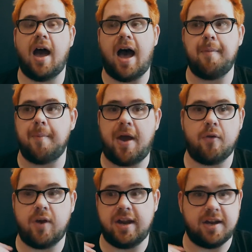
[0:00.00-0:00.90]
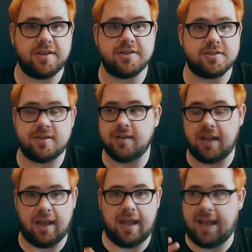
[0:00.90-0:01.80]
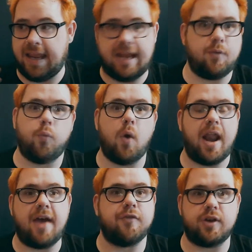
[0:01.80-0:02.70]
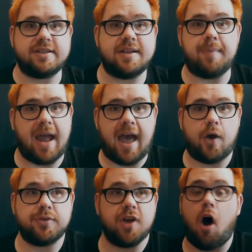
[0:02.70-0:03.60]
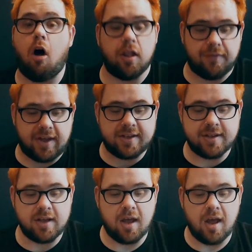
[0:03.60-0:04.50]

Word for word: I'm about ready to just eat whatever is in my house, all of it.